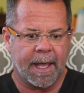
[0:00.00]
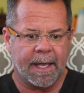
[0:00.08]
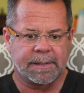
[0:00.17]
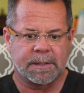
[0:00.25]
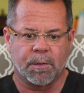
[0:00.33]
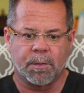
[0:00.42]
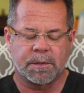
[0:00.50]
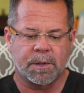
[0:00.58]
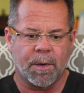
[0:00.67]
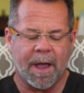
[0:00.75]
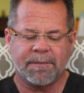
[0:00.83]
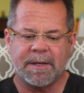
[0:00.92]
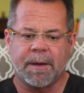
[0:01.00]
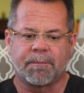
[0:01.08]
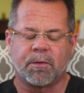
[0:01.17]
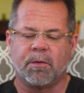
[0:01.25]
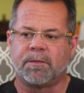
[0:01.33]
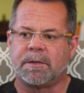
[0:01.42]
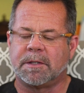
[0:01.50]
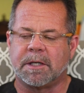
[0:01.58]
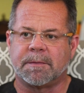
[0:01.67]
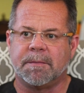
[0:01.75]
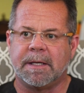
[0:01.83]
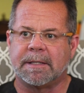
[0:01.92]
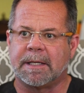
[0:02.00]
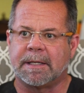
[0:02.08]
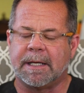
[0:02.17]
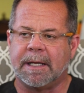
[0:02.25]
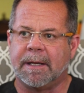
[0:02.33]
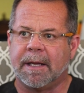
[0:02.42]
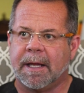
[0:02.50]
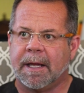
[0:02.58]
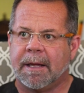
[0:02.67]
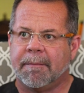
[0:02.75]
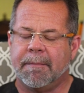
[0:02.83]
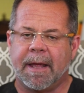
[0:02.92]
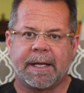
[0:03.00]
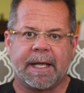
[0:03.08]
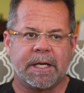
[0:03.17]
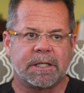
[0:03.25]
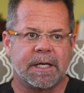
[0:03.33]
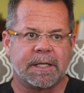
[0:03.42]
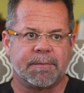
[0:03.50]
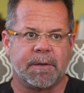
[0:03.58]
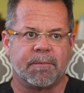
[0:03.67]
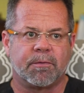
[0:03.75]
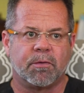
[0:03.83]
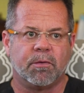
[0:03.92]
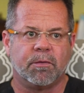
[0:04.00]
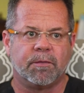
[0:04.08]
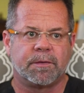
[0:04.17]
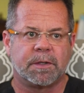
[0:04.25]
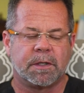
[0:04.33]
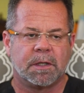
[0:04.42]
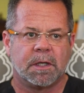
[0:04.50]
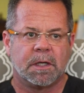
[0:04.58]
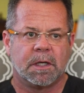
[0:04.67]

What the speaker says: FDA approved just means that the medication has been approved